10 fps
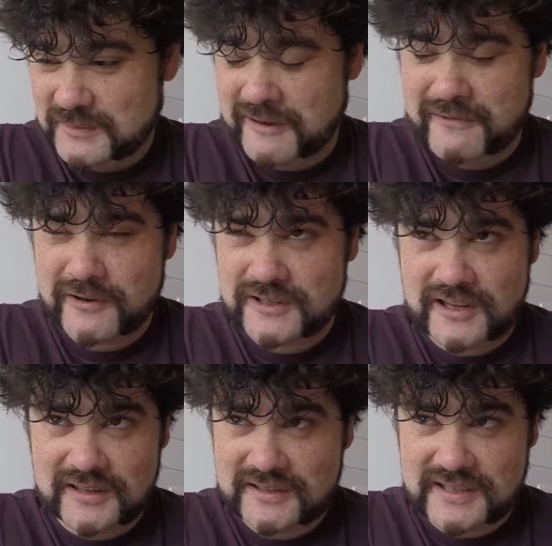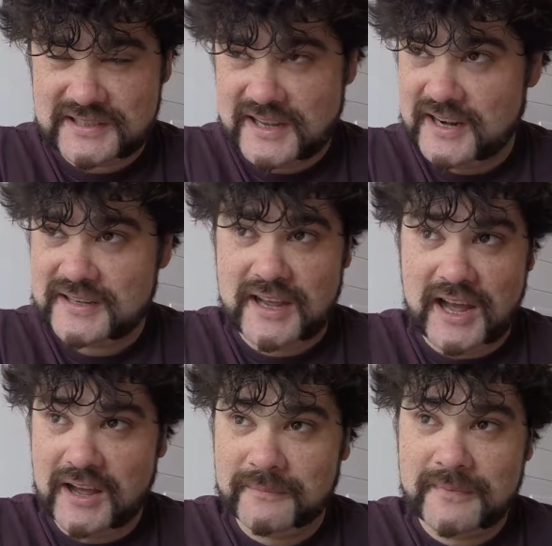Brett Rosengarten, as I said,
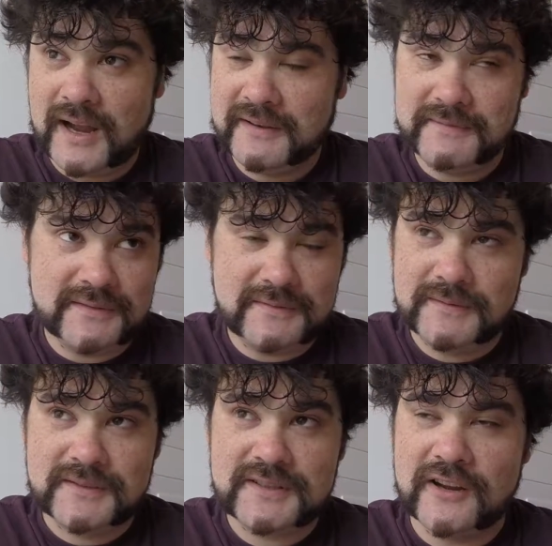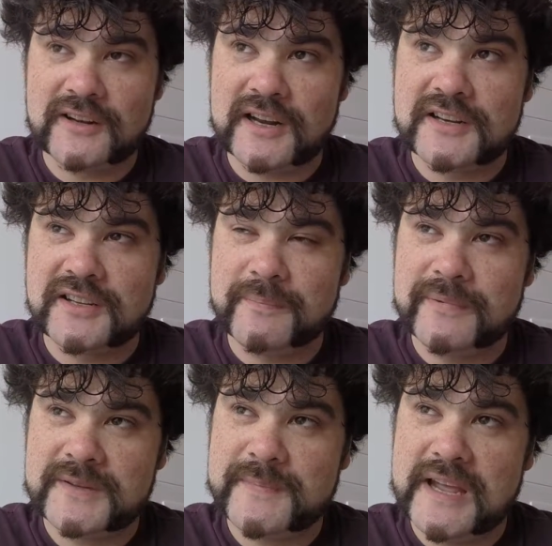I'm so glad I took
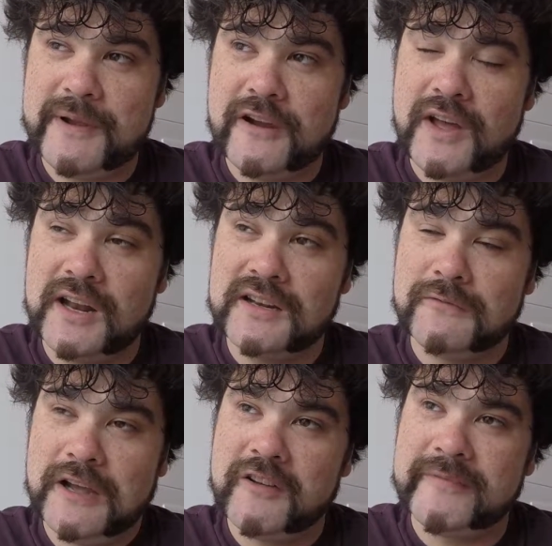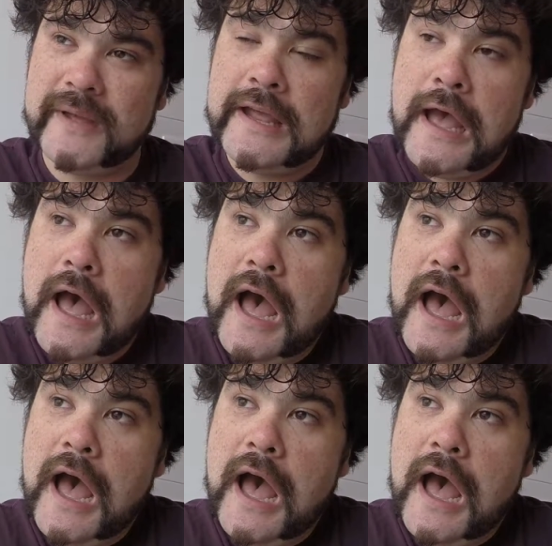a spare pair of underwear with me.